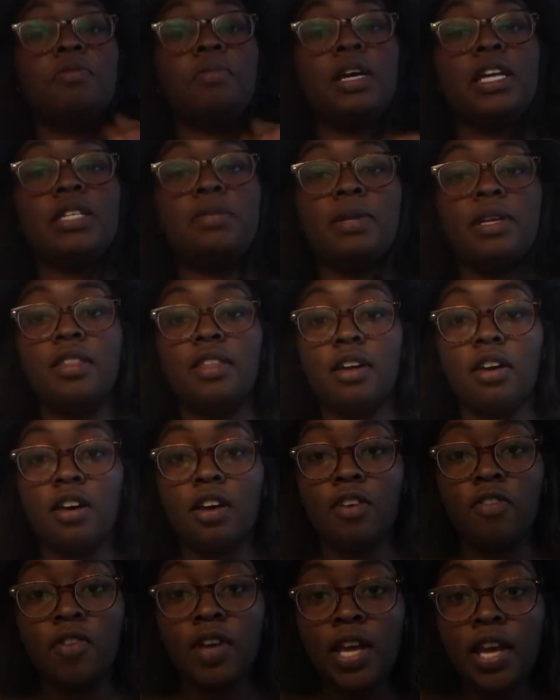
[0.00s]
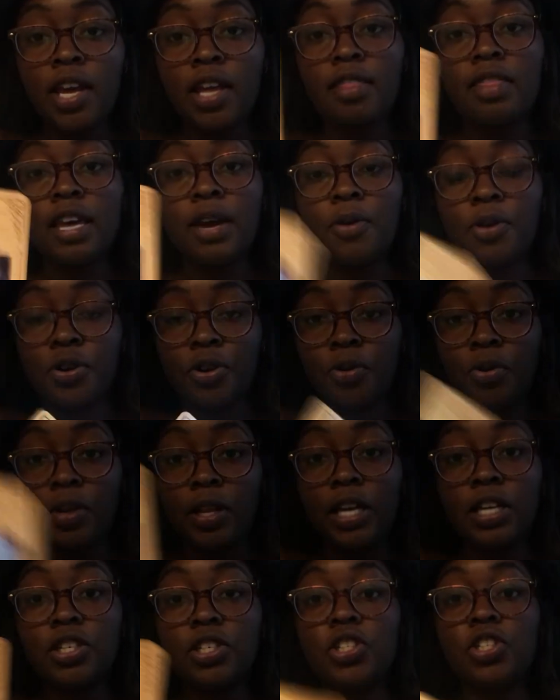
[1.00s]
makes me think of they were in a
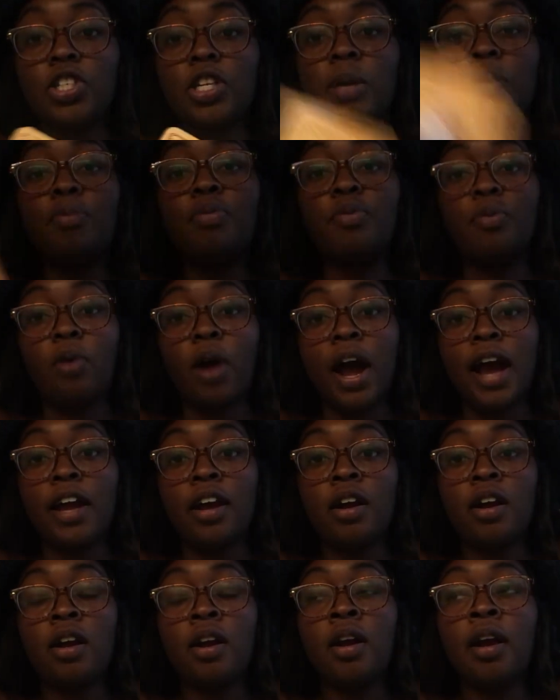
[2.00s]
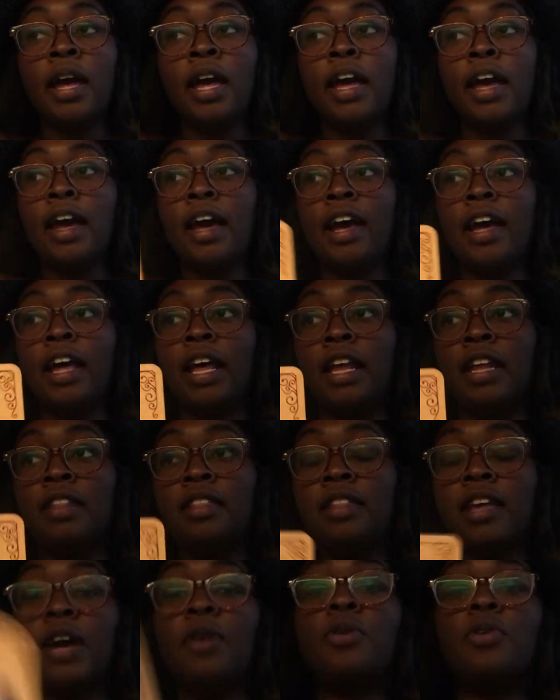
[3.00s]
relationship prior
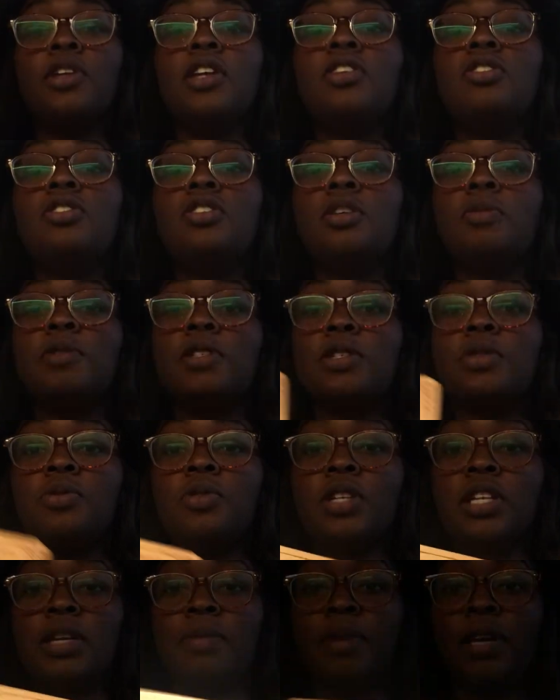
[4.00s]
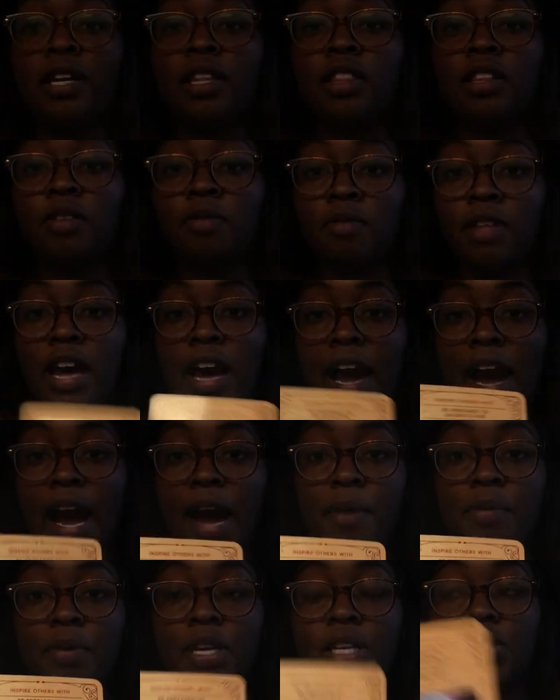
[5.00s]
and that relationship didn't really make them that
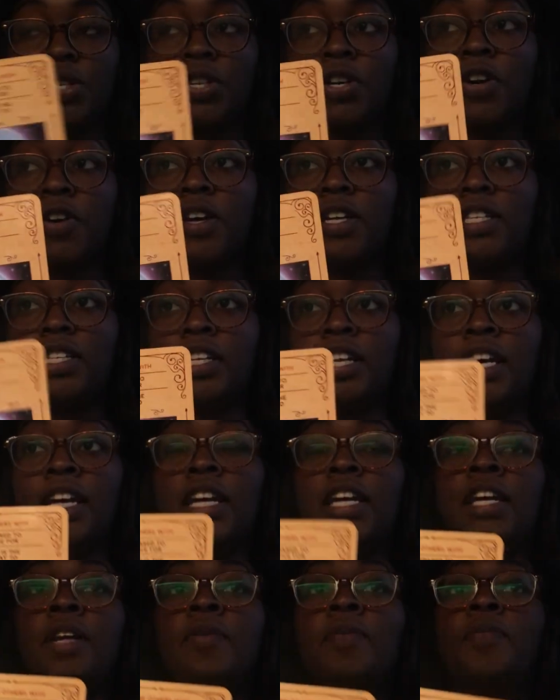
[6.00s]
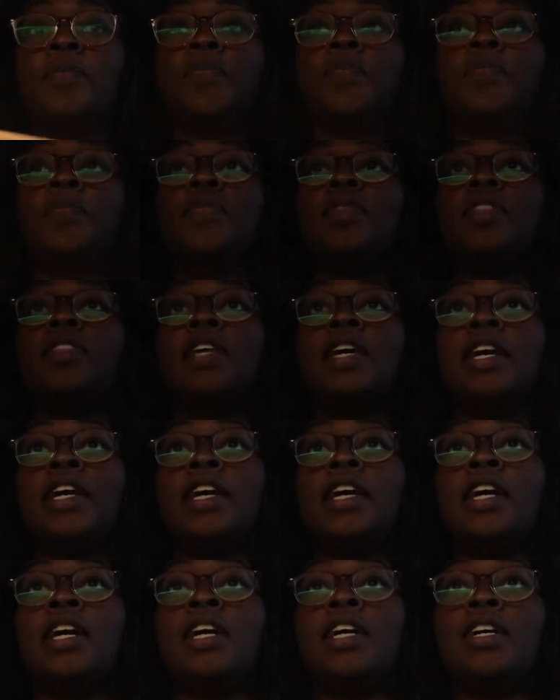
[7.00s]
happy. So it's like
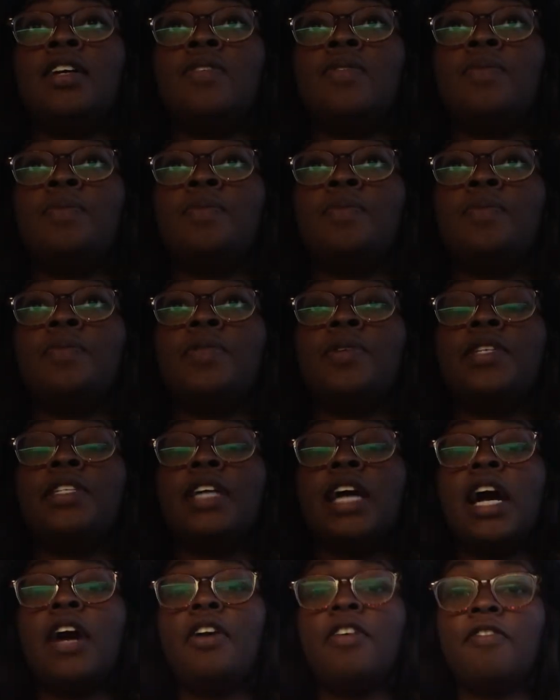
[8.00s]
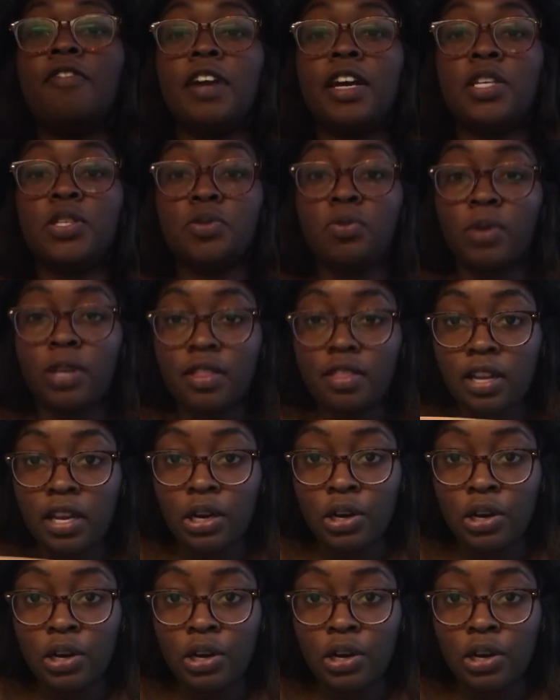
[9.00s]
they sacrificed what they